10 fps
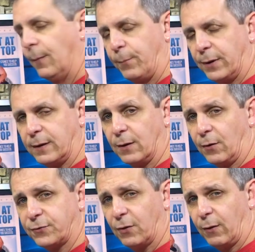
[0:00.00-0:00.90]
but it
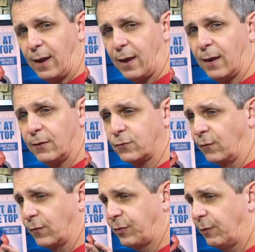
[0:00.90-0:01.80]
also has
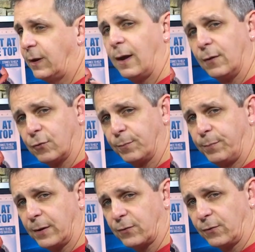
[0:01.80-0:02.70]
over 3,800
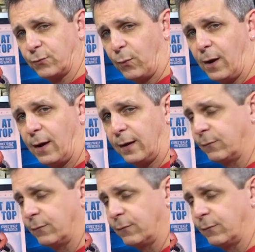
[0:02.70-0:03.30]
pixels wide